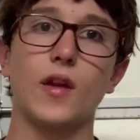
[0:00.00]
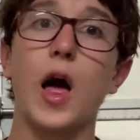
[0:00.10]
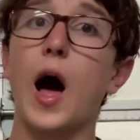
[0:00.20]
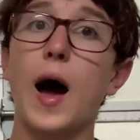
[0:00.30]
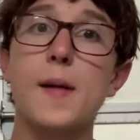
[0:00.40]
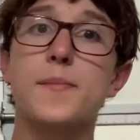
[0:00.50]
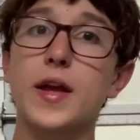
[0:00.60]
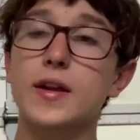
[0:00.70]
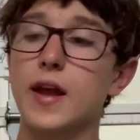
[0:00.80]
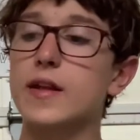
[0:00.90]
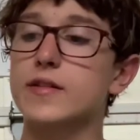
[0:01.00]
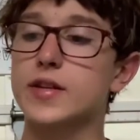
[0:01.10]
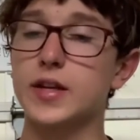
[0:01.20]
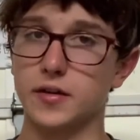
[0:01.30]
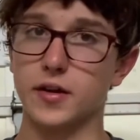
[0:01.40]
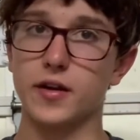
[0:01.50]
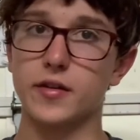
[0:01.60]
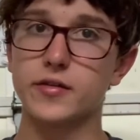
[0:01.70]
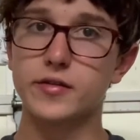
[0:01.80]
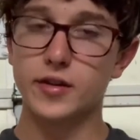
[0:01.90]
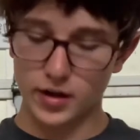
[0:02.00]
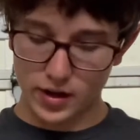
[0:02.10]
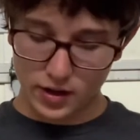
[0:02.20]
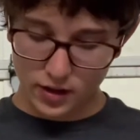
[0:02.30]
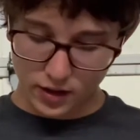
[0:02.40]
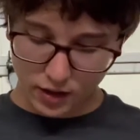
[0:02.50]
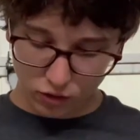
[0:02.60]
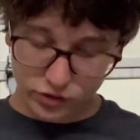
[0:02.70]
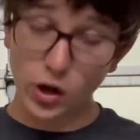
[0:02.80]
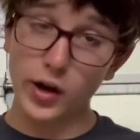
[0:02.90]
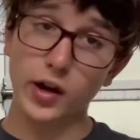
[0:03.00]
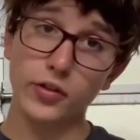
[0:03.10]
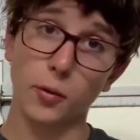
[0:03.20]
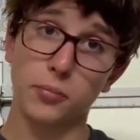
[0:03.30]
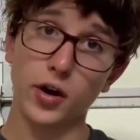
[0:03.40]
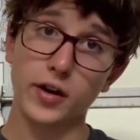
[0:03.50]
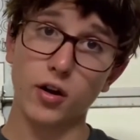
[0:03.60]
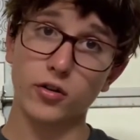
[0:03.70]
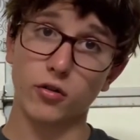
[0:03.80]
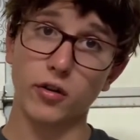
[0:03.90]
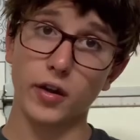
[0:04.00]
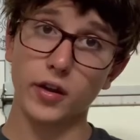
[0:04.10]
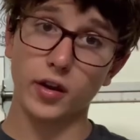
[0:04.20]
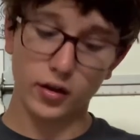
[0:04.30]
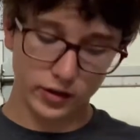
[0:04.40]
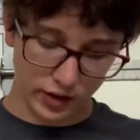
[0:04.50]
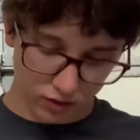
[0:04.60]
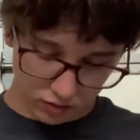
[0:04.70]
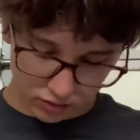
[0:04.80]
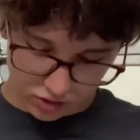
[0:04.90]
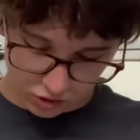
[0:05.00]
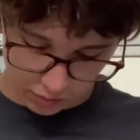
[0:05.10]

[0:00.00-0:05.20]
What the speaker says: I'm being dead serious. Also, I got the brick on a really good deal, super